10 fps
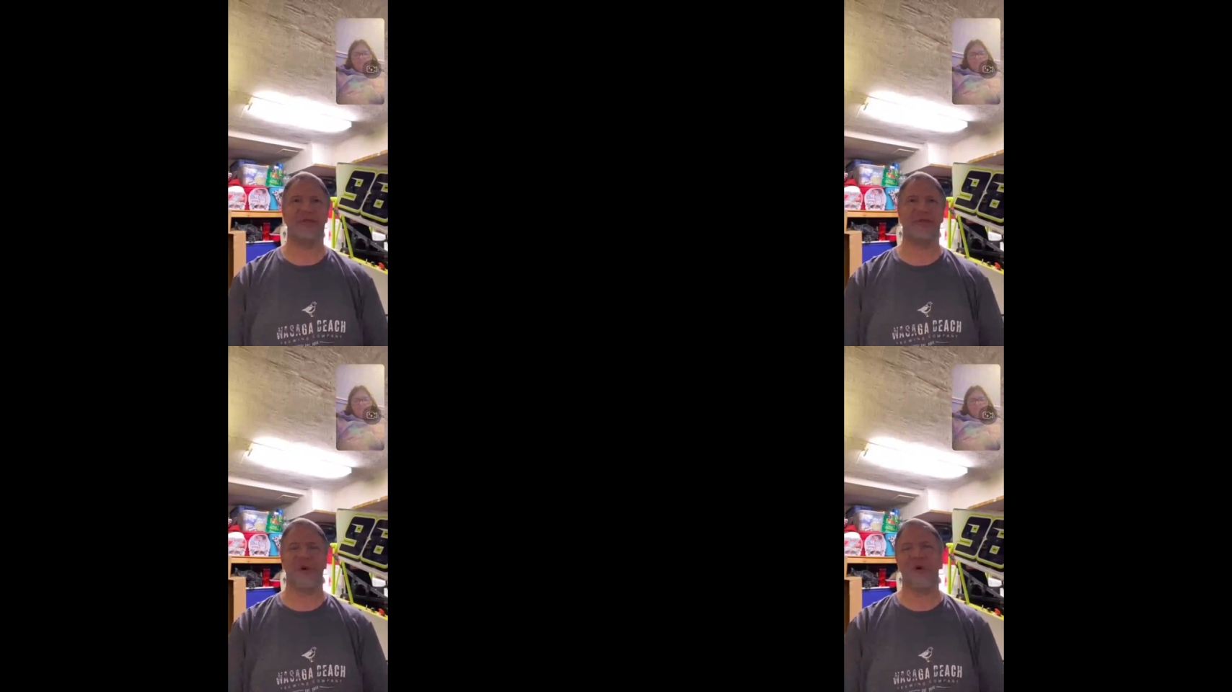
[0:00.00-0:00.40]

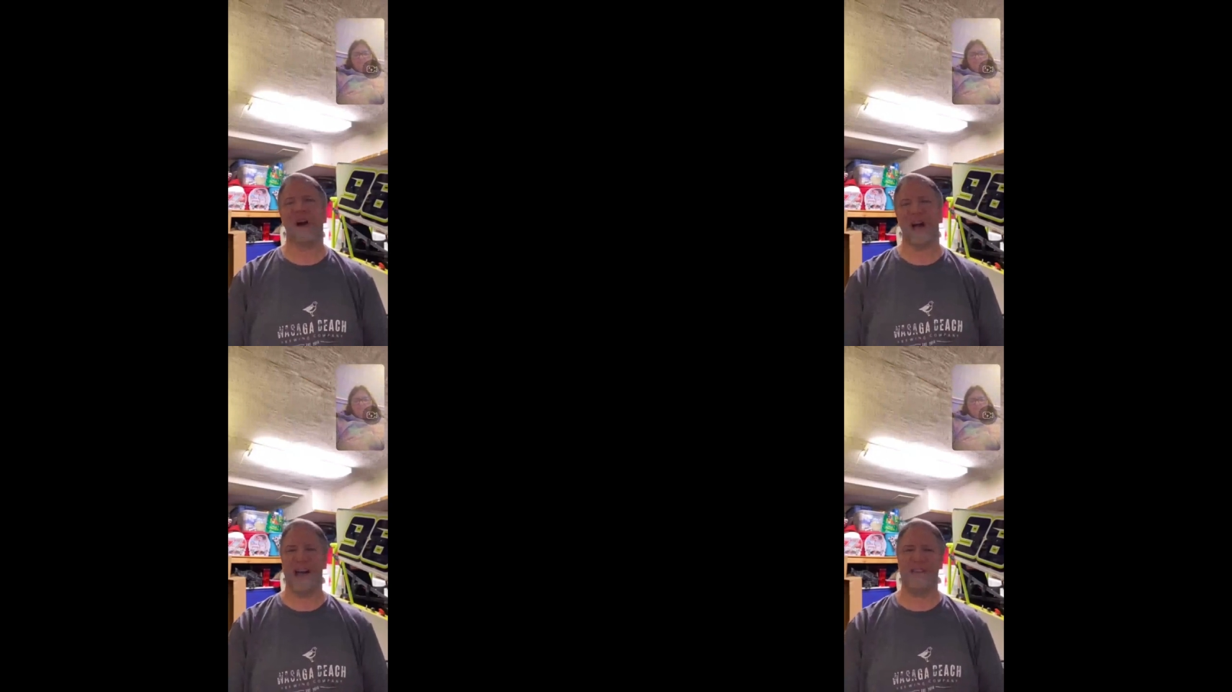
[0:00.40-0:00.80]
four
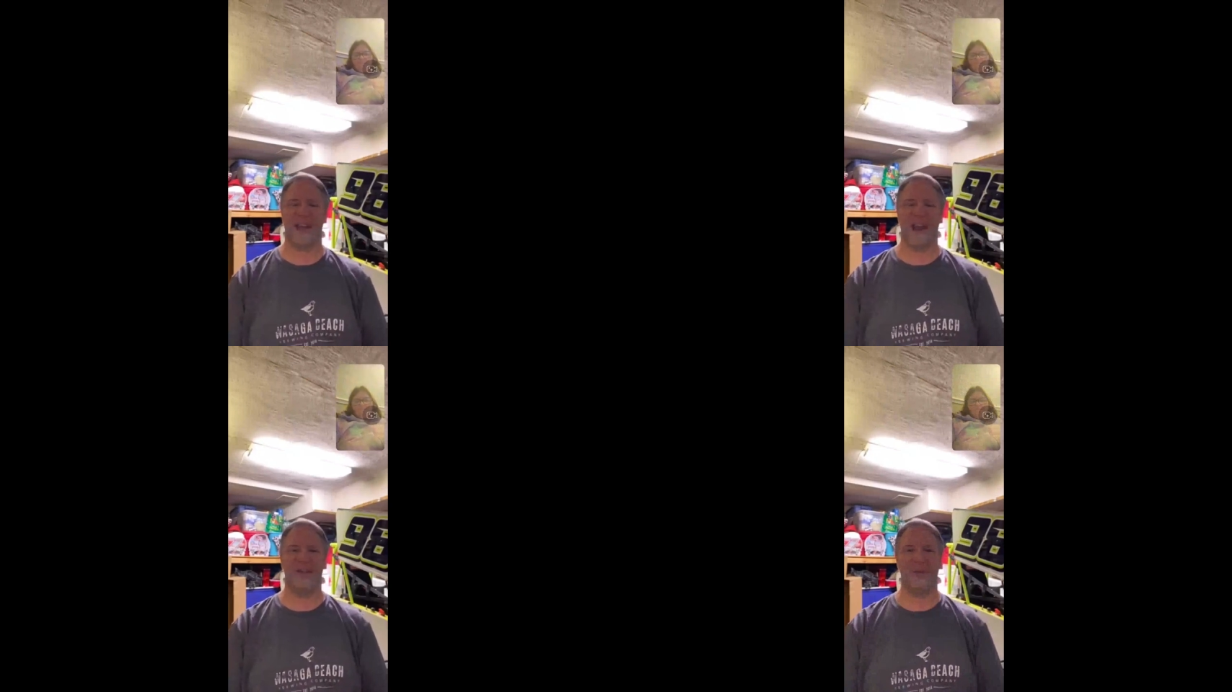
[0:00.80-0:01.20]
guys that
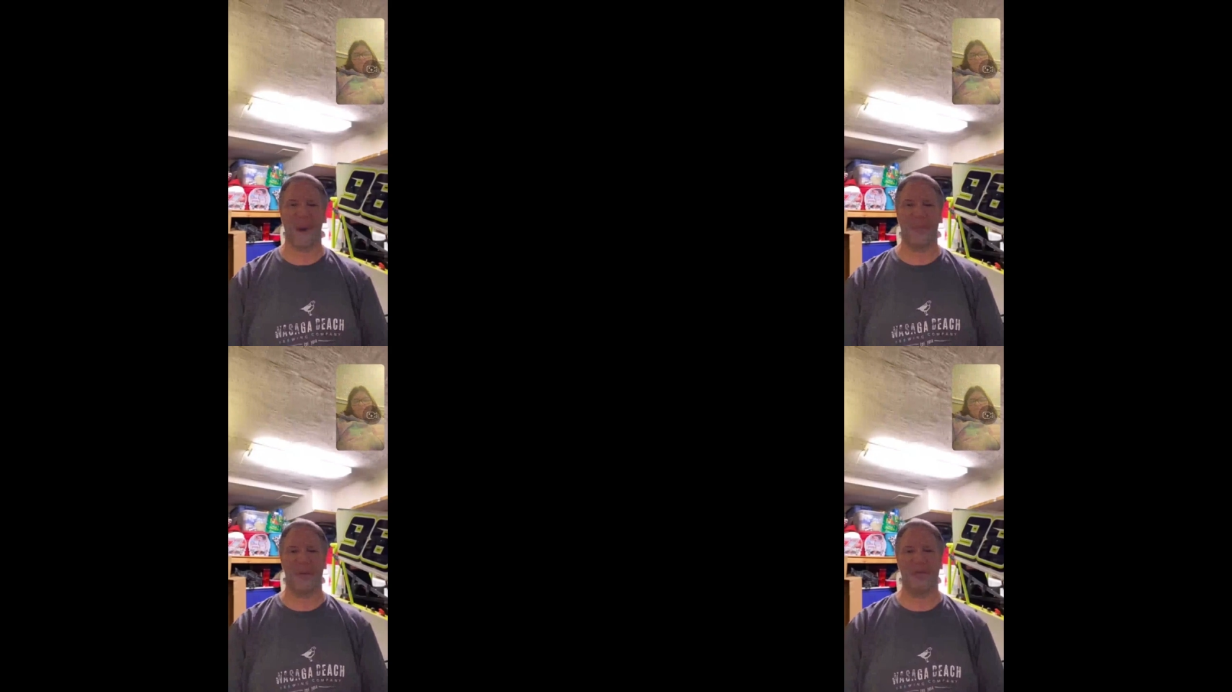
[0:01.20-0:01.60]
I
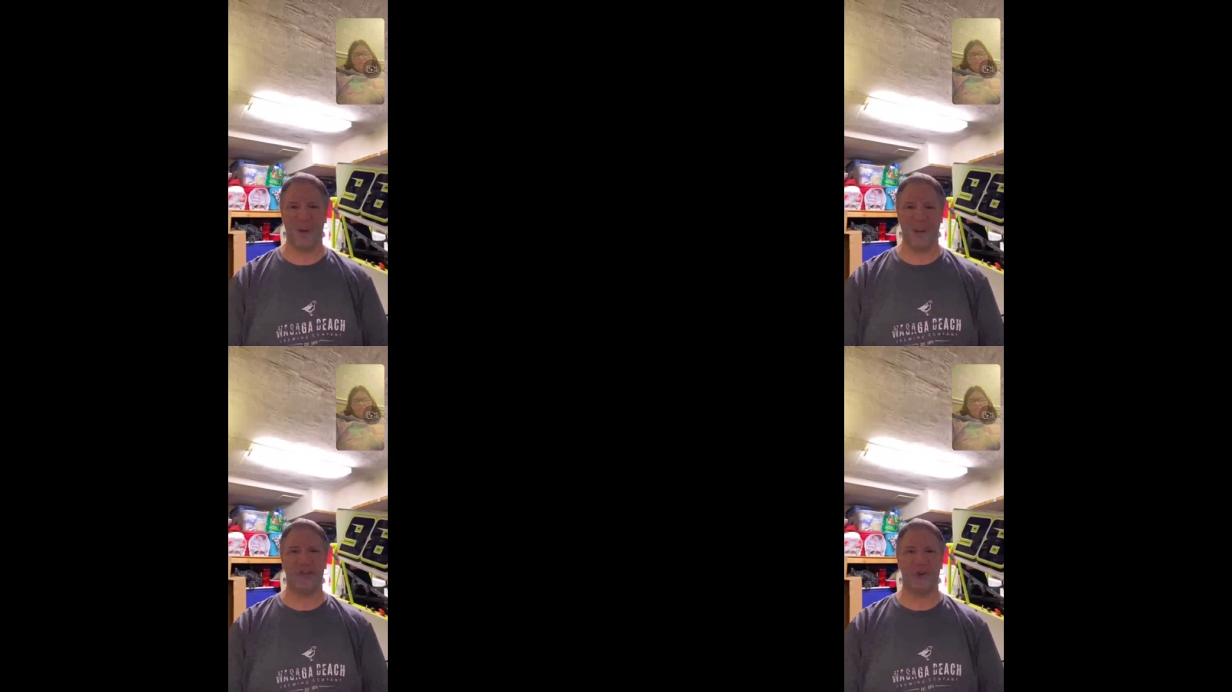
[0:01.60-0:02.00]
remember
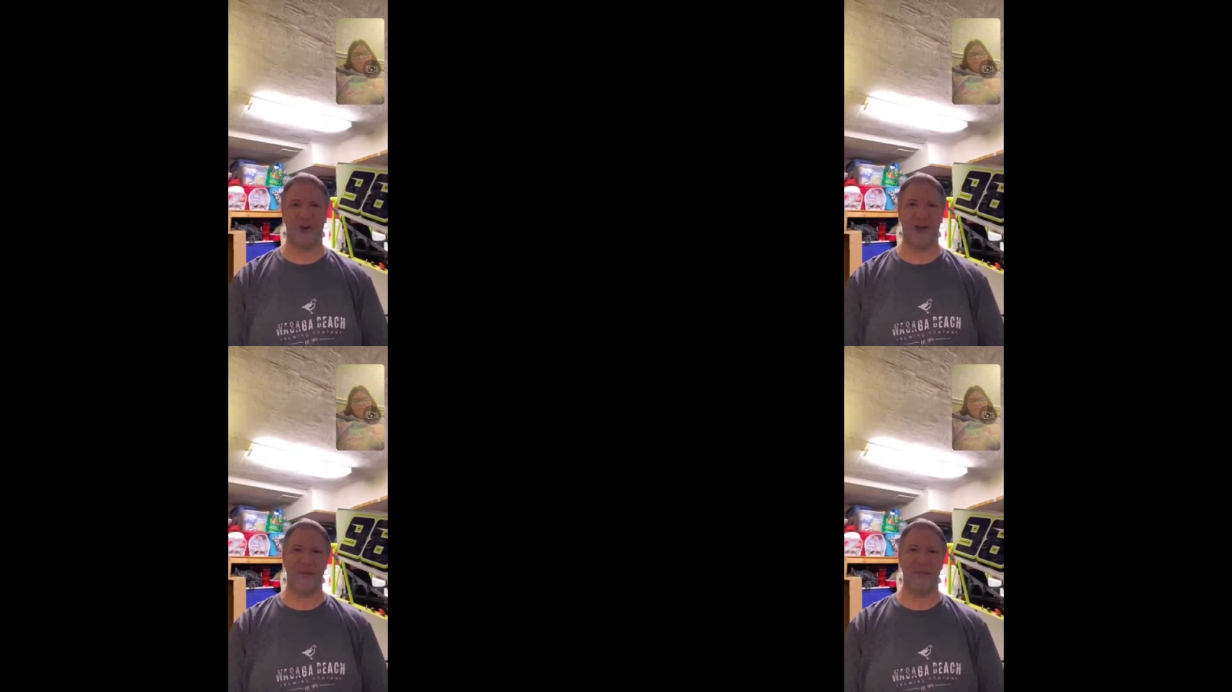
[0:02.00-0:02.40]
really
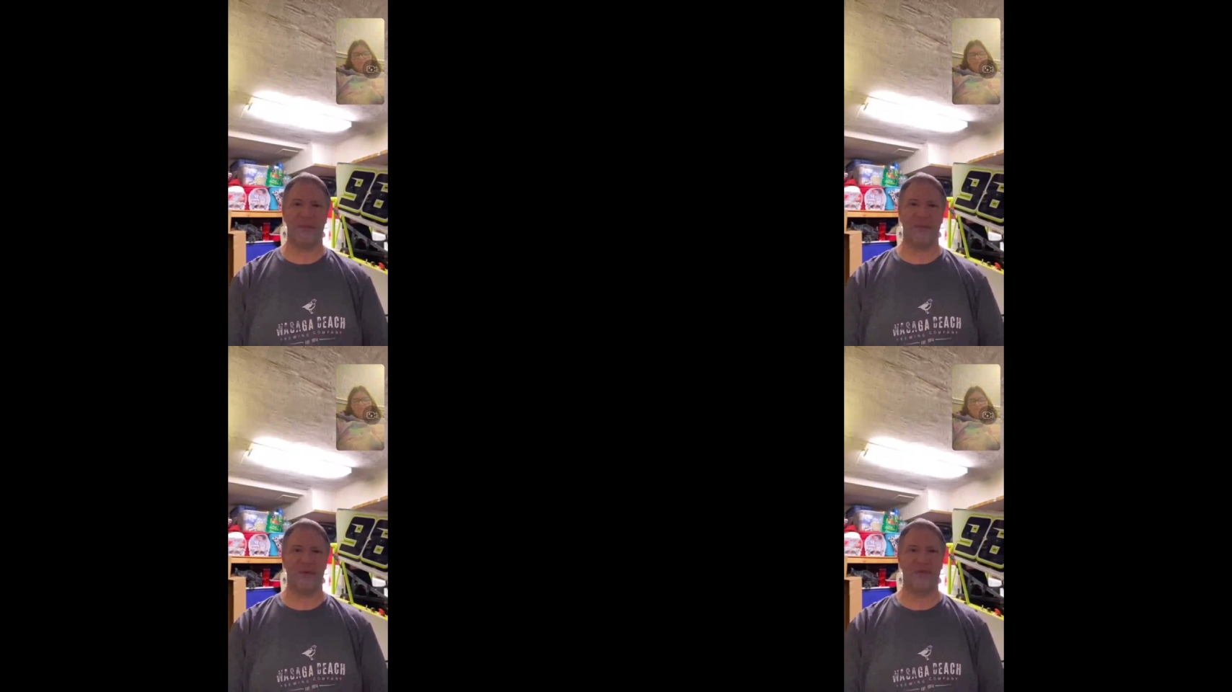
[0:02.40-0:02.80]
growing up.
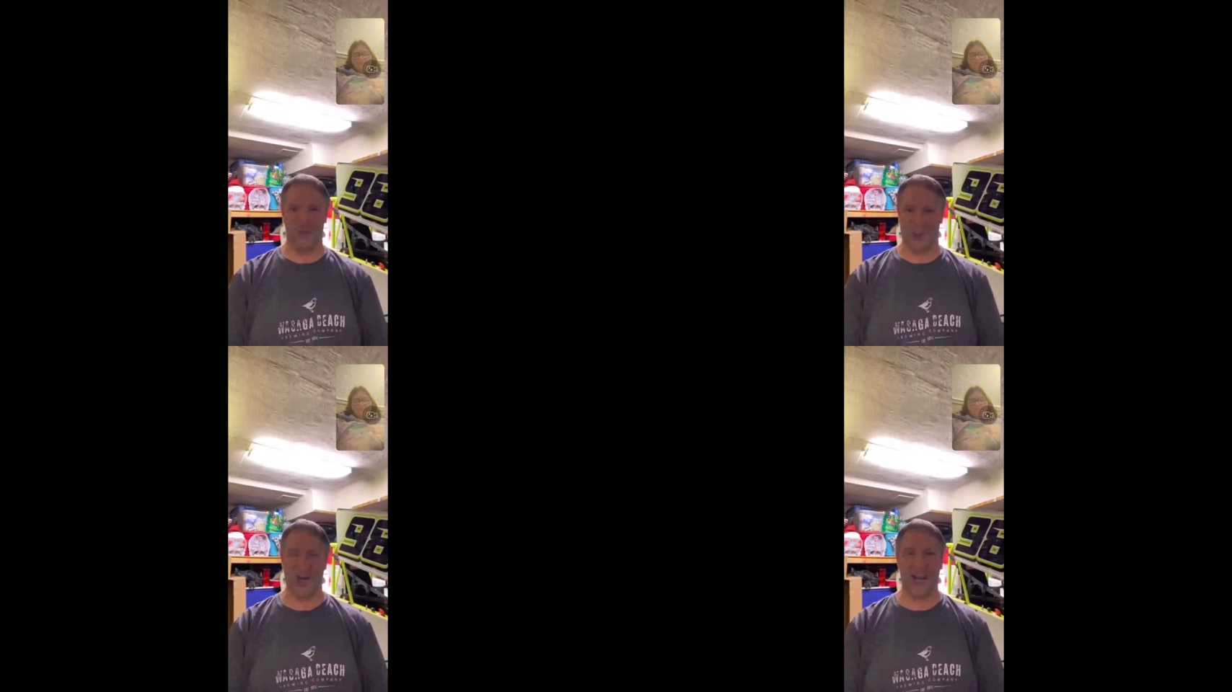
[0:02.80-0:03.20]

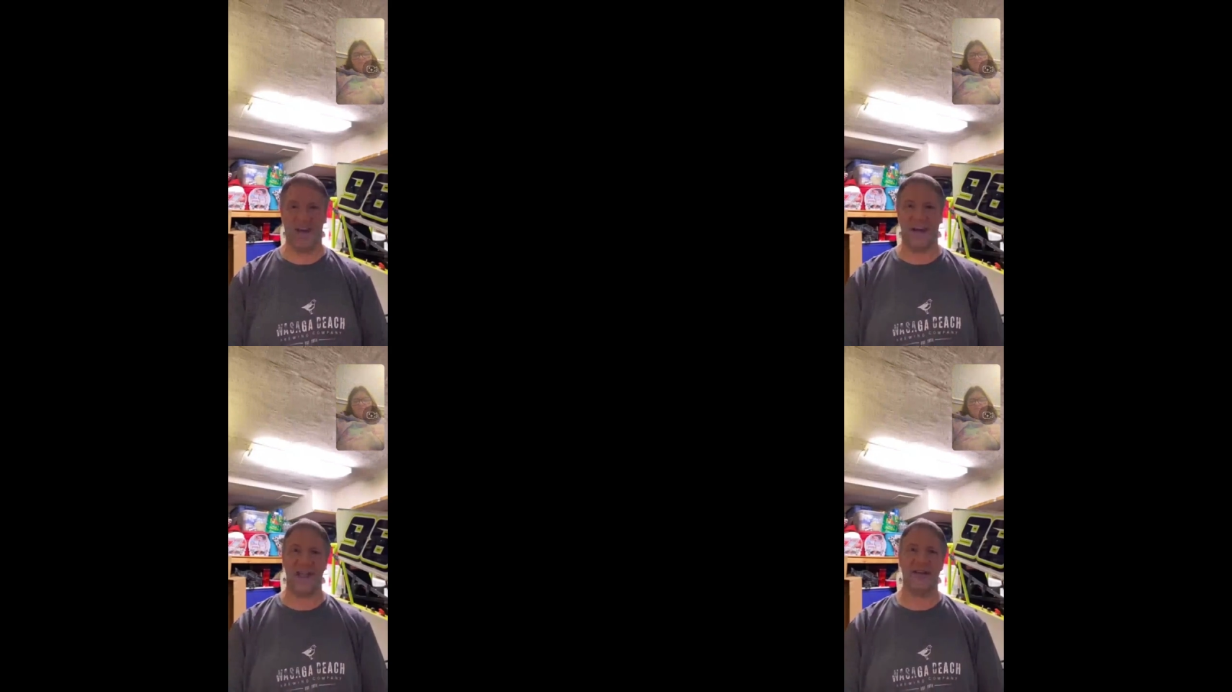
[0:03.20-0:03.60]
Junior
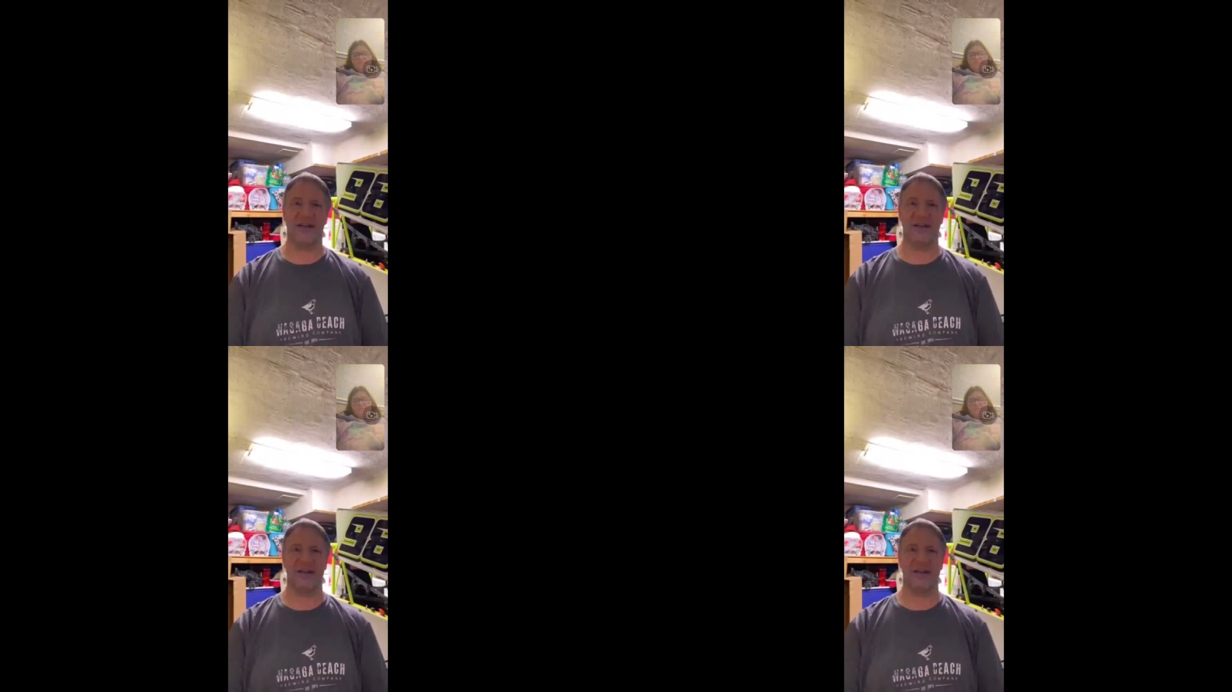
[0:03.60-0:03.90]
Hanley.